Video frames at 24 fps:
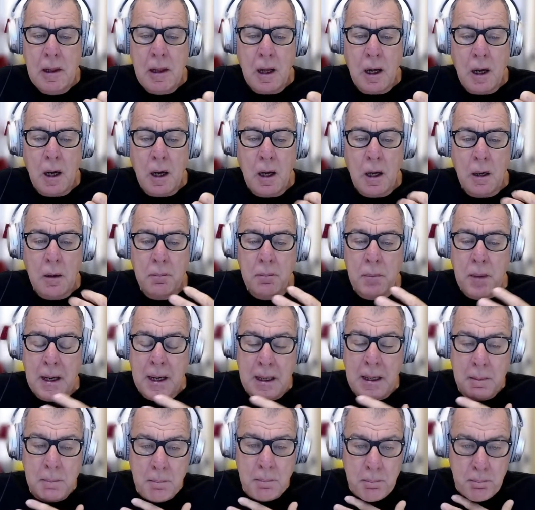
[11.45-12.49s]

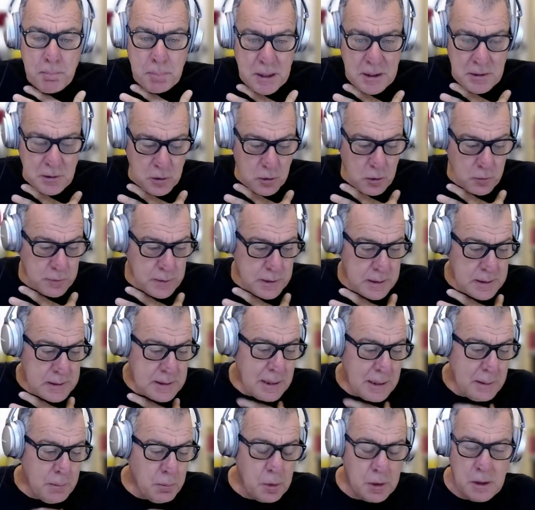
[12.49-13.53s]
I'm Bart Kovart.
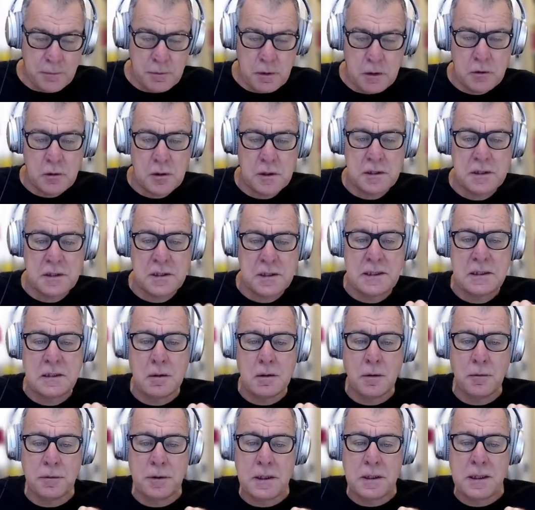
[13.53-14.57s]
I'm one of the trustees
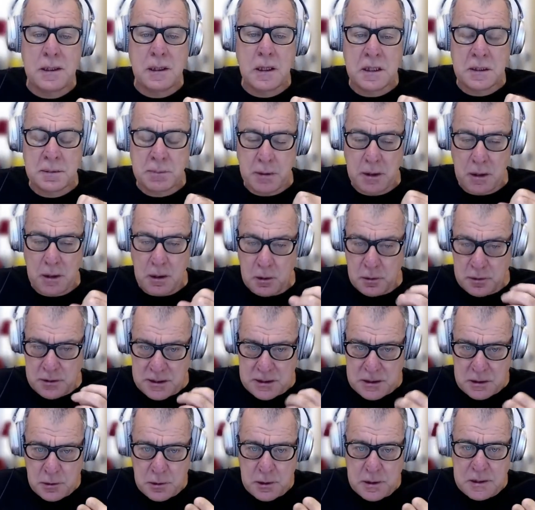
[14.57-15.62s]
of the Aspergillosis
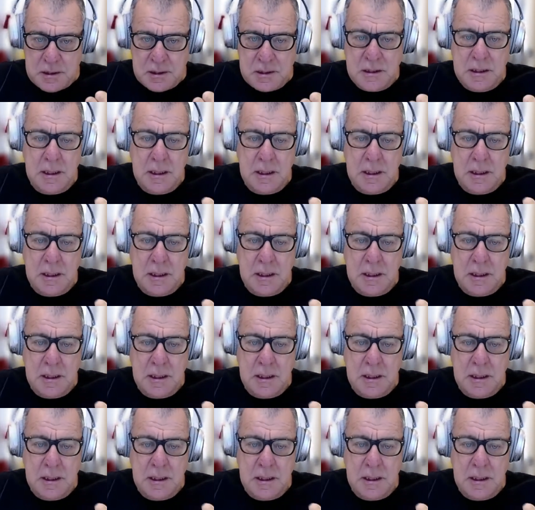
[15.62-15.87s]
Trust,